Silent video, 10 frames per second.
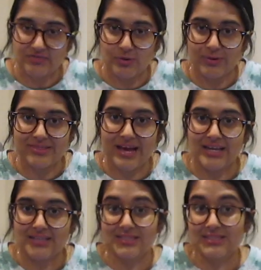of you in
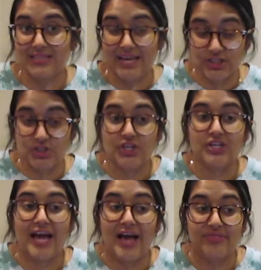that
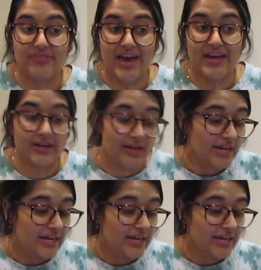section and then